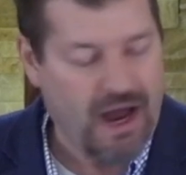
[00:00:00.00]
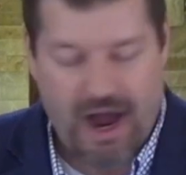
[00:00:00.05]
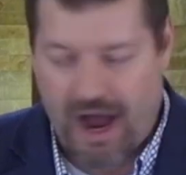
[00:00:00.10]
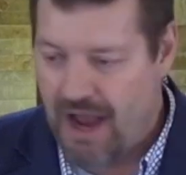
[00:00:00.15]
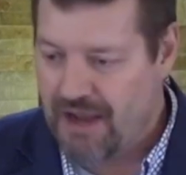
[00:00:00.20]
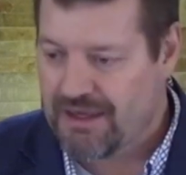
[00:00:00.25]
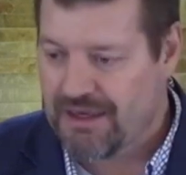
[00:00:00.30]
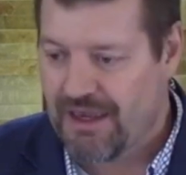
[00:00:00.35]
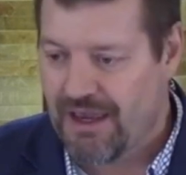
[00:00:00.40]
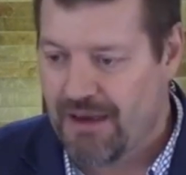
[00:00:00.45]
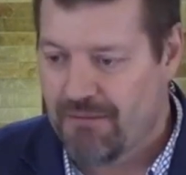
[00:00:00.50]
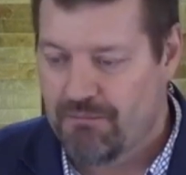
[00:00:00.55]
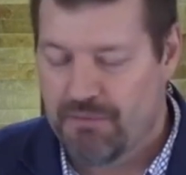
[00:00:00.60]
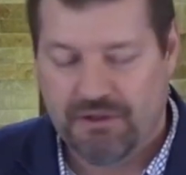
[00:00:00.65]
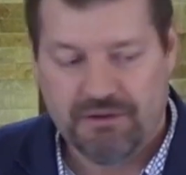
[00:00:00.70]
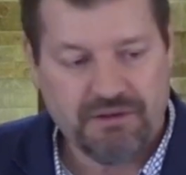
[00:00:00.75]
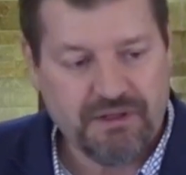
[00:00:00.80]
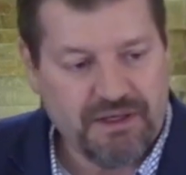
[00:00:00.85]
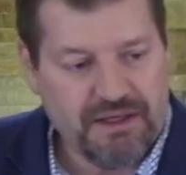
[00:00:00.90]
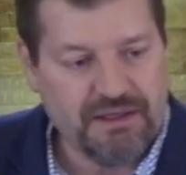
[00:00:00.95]
I can't
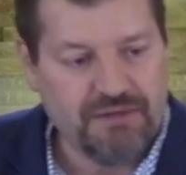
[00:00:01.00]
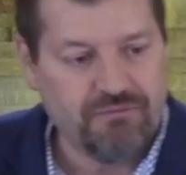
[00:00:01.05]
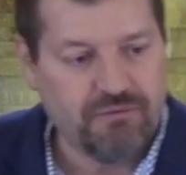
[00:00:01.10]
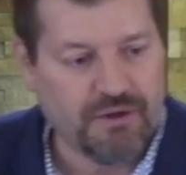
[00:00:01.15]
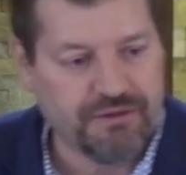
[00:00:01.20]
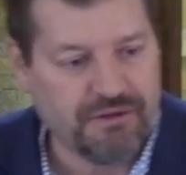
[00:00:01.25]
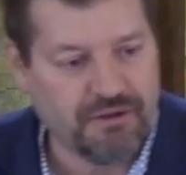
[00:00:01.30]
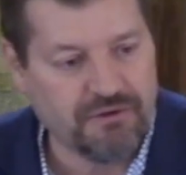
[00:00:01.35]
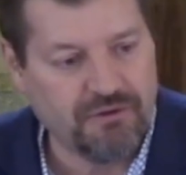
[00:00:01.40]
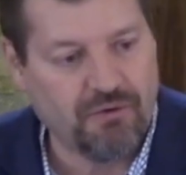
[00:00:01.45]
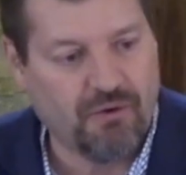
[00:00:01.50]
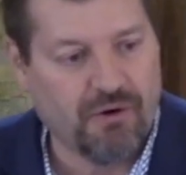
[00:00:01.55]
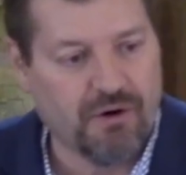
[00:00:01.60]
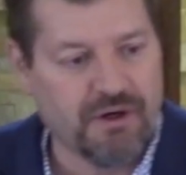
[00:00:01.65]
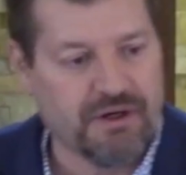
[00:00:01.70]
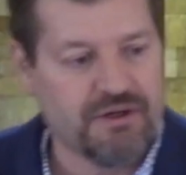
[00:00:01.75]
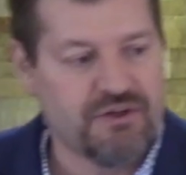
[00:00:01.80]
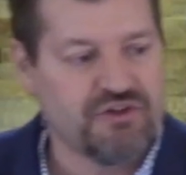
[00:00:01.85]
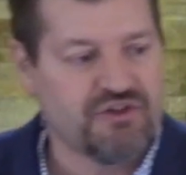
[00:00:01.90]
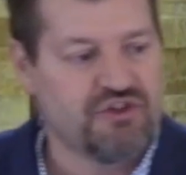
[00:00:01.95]
believe what the
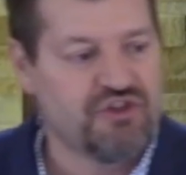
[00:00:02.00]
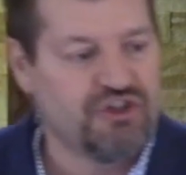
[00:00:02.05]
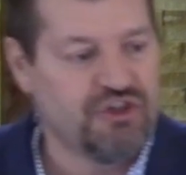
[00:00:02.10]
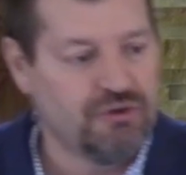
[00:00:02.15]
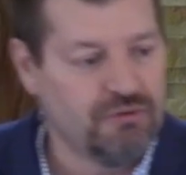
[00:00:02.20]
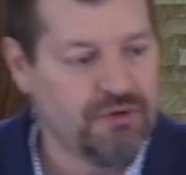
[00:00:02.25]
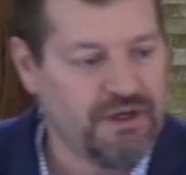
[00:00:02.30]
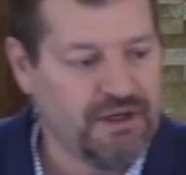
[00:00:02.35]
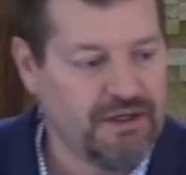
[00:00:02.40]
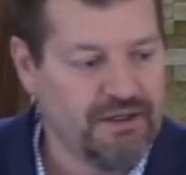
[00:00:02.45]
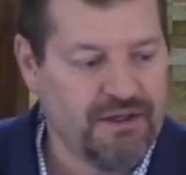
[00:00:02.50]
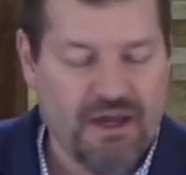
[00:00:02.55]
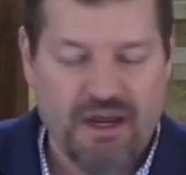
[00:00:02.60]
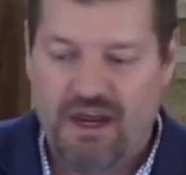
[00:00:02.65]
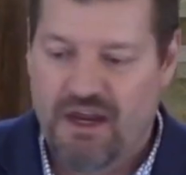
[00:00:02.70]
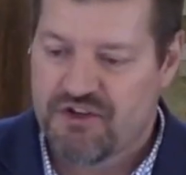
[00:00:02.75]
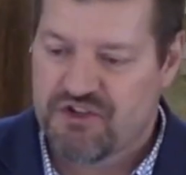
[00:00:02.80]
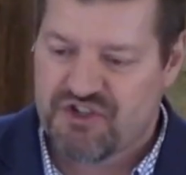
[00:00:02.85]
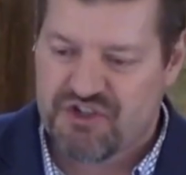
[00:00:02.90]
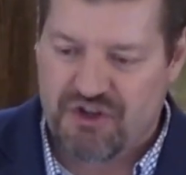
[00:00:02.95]
Lord is
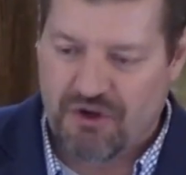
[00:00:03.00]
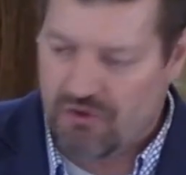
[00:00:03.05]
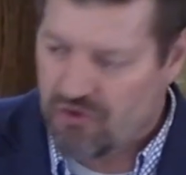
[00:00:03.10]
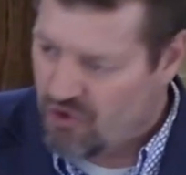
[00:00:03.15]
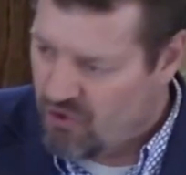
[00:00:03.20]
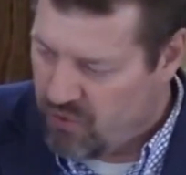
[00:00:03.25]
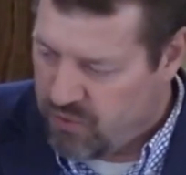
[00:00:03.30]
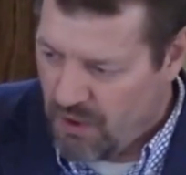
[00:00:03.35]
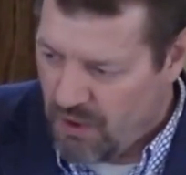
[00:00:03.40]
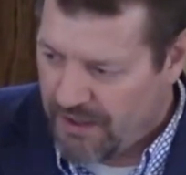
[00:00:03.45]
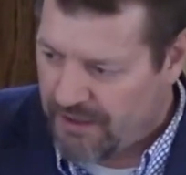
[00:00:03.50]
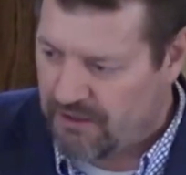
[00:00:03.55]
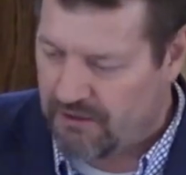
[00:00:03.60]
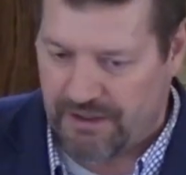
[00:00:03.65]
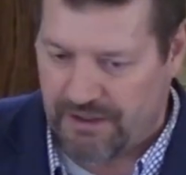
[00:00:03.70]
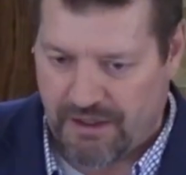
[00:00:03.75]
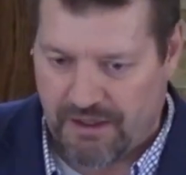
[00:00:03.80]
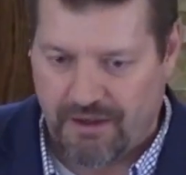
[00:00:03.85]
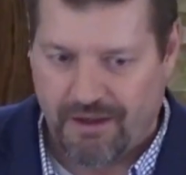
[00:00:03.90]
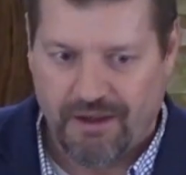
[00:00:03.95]
doing so
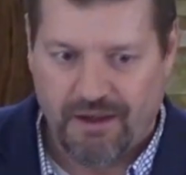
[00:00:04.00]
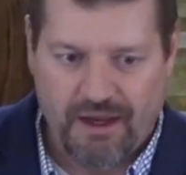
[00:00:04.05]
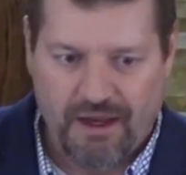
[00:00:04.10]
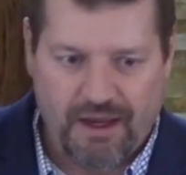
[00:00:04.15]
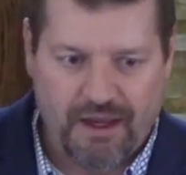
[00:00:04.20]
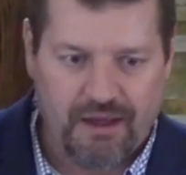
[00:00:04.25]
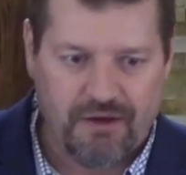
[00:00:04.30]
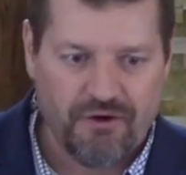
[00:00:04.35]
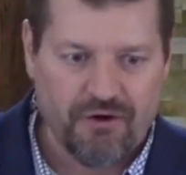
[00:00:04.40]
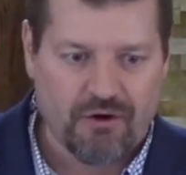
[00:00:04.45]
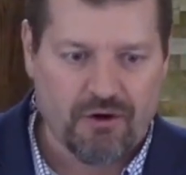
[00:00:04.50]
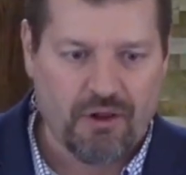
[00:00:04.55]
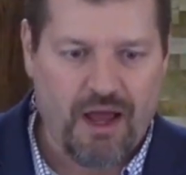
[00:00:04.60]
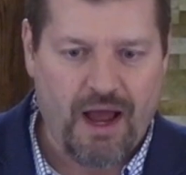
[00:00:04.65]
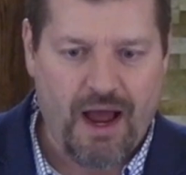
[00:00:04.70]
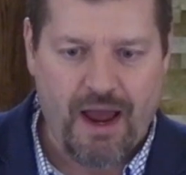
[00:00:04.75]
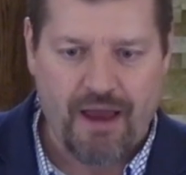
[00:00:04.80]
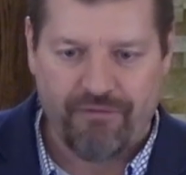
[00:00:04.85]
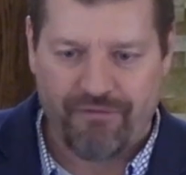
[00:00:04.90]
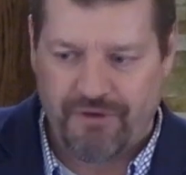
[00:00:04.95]
quickly in your
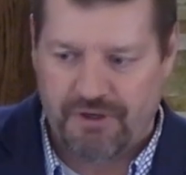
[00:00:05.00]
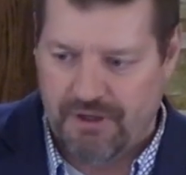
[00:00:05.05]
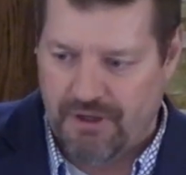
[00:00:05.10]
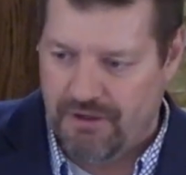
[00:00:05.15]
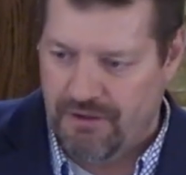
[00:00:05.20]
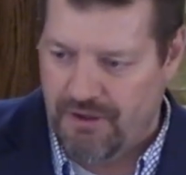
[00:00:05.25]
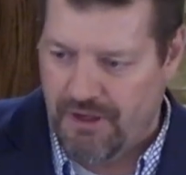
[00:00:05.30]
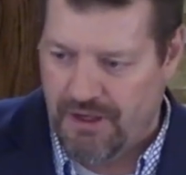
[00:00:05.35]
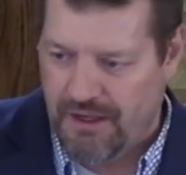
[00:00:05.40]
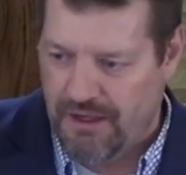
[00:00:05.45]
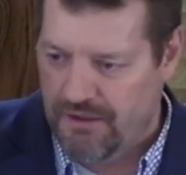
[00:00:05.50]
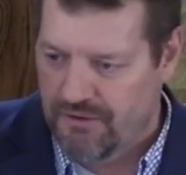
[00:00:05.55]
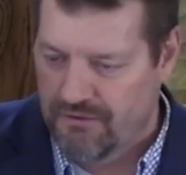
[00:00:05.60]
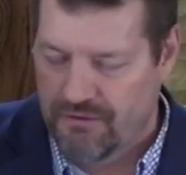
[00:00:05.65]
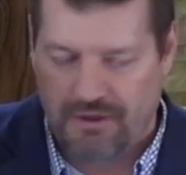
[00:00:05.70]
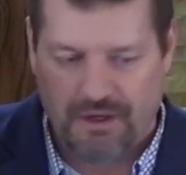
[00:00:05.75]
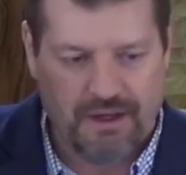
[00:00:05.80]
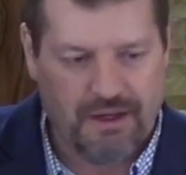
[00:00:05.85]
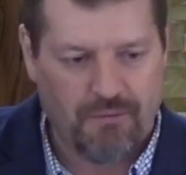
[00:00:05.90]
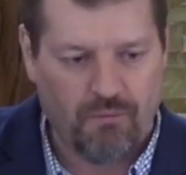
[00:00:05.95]
life and, and,
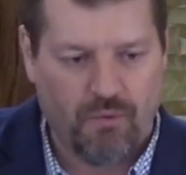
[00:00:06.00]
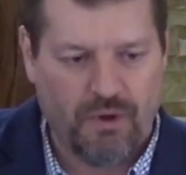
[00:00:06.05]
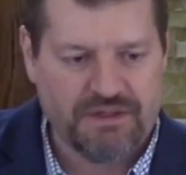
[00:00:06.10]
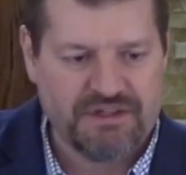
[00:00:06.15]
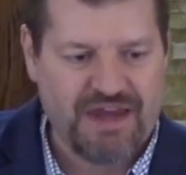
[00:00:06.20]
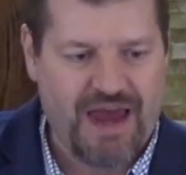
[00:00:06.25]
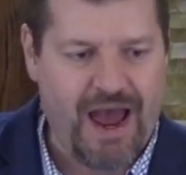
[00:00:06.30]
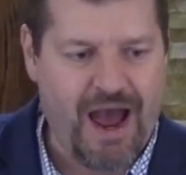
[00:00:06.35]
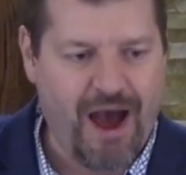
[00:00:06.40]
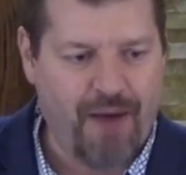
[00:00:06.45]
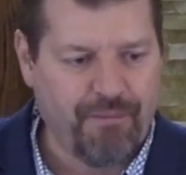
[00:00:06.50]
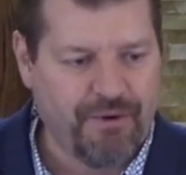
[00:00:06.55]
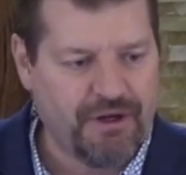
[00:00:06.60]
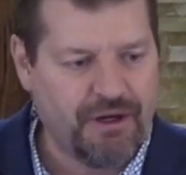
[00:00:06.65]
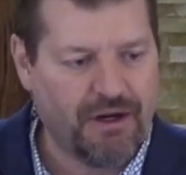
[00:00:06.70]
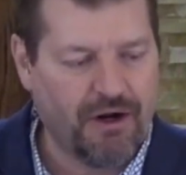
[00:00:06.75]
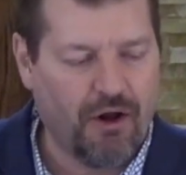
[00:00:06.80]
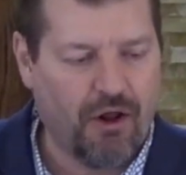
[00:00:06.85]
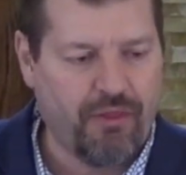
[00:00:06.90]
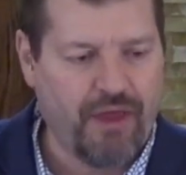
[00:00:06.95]
and what's happening
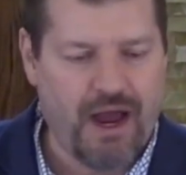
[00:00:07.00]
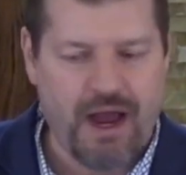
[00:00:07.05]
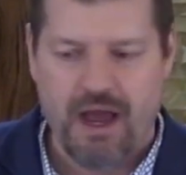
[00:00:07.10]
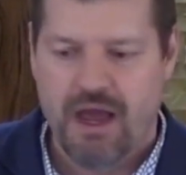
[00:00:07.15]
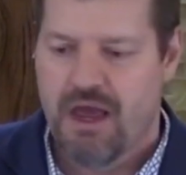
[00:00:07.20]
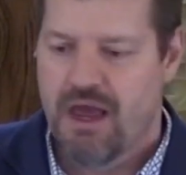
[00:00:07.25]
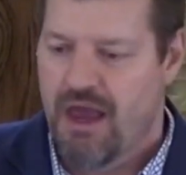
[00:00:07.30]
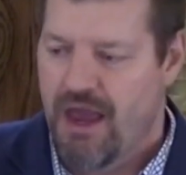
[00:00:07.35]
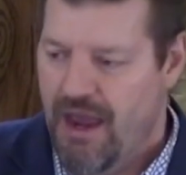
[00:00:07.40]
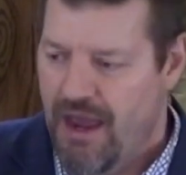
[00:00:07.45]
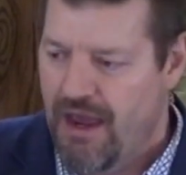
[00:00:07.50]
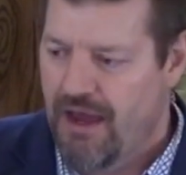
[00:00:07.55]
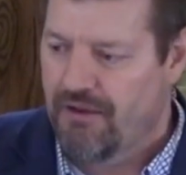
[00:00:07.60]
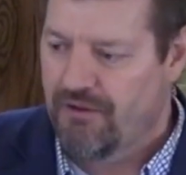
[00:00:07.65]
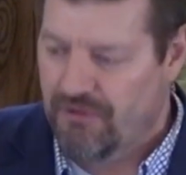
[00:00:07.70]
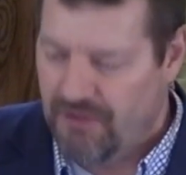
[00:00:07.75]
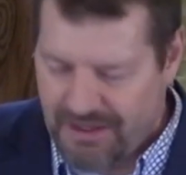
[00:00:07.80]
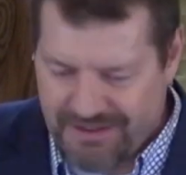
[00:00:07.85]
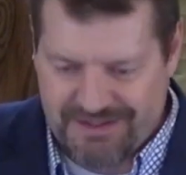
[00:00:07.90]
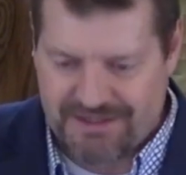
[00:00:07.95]
and all that.
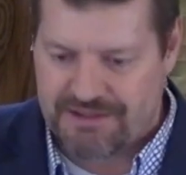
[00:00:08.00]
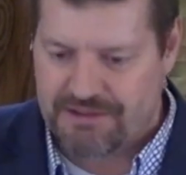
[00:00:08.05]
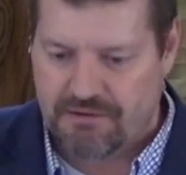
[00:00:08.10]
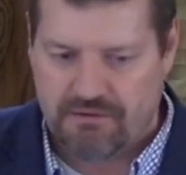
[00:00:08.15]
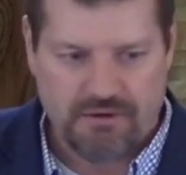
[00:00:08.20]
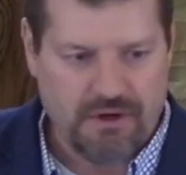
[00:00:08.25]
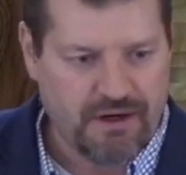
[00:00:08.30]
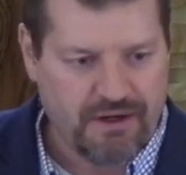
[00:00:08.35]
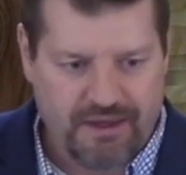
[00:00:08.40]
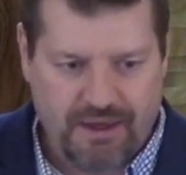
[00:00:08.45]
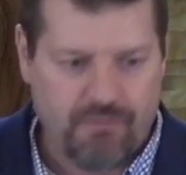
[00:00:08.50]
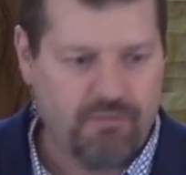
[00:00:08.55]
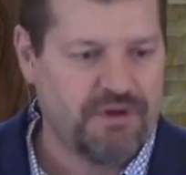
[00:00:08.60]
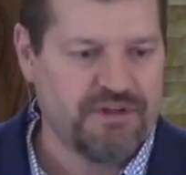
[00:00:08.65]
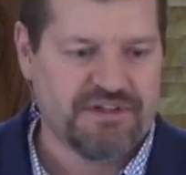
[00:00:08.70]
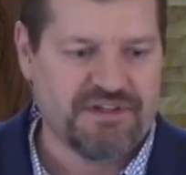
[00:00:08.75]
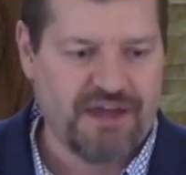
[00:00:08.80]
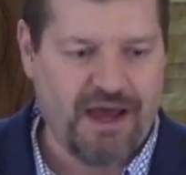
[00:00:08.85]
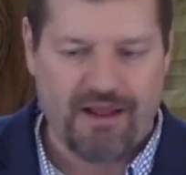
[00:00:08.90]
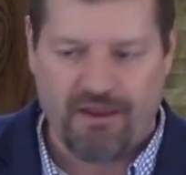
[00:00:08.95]
And let's, can we
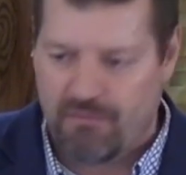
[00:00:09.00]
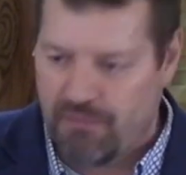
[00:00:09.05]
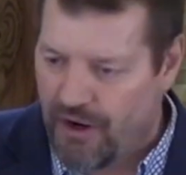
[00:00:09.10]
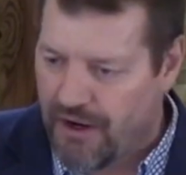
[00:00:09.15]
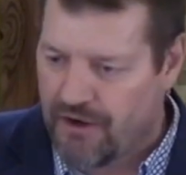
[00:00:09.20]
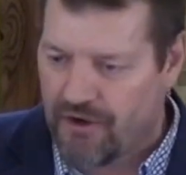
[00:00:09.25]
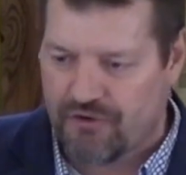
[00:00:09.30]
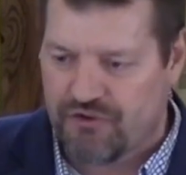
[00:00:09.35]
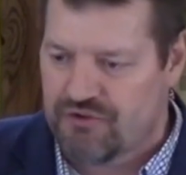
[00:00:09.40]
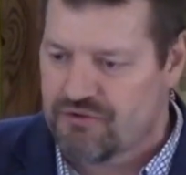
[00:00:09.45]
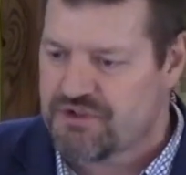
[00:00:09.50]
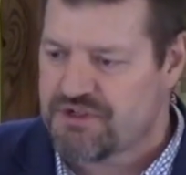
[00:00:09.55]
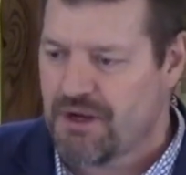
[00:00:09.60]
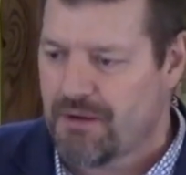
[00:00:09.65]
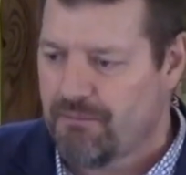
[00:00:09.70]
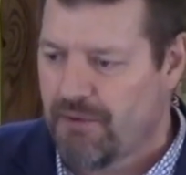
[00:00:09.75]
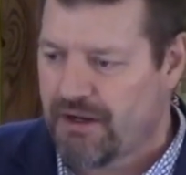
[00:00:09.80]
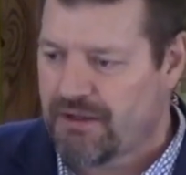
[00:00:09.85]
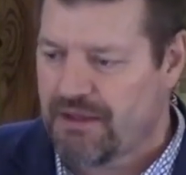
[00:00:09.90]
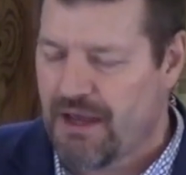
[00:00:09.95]
celebrate or do
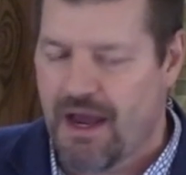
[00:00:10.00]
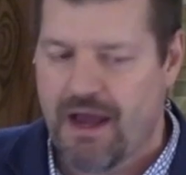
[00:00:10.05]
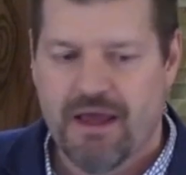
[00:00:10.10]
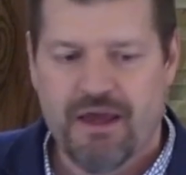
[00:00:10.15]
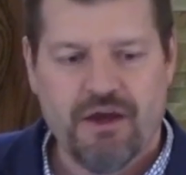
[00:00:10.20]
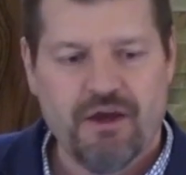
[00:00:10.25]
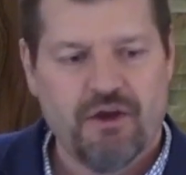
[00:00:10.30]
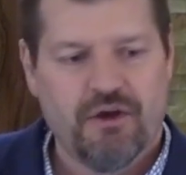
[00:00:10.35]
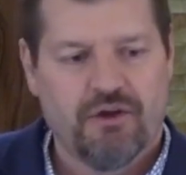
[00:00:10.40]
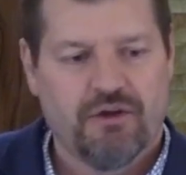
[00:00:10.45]
something like that?